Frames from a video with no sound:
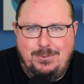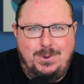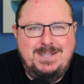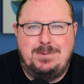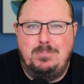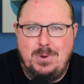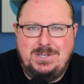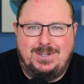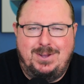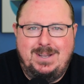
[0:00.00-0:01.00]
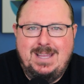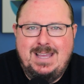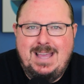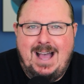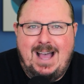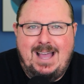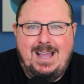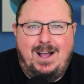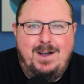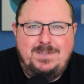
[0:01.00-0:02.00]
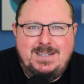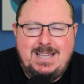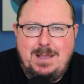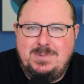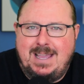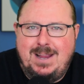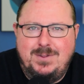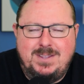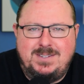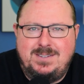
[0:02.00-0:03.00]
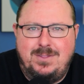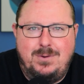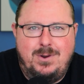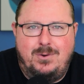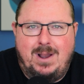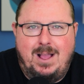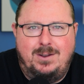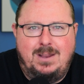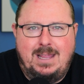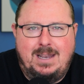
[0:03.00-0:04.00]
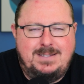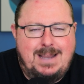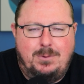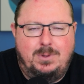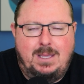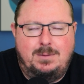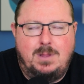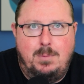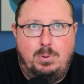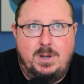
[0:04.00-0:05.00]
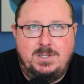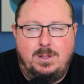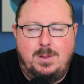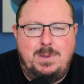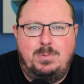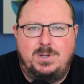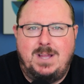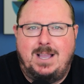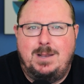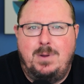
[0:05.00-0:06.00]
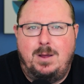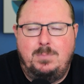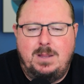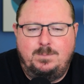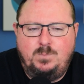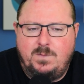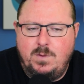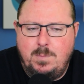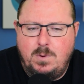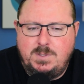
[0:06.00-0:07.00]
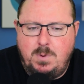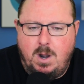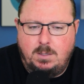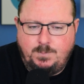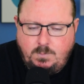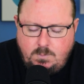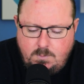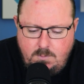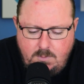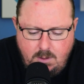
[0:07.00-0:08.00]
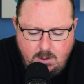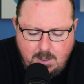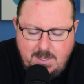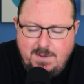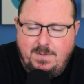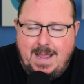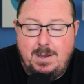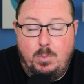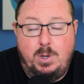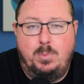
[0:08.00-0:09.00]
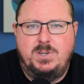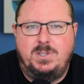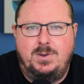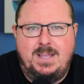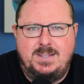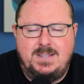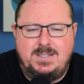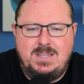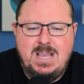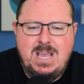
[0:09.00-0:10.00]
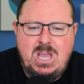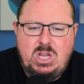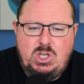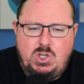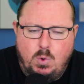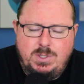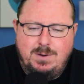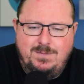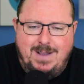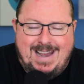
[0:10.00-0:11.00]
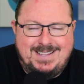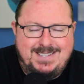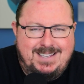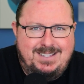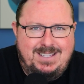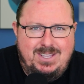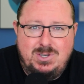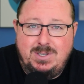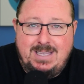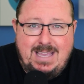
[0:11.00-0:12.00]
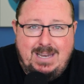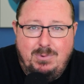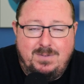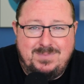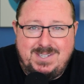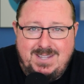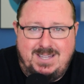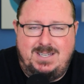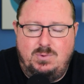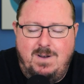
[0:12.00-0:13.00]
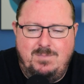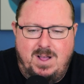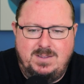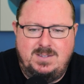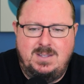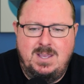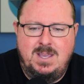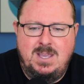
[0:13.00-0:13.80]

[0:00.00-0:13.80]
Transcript: what is a bridge loan? Uh, oftentimes, I hear this thrown around, and it's not really a bridge loan that people are talking about, but for the most part, let me define what a bridge loan is. It's short term financing, usually anywhere from six to 12 months,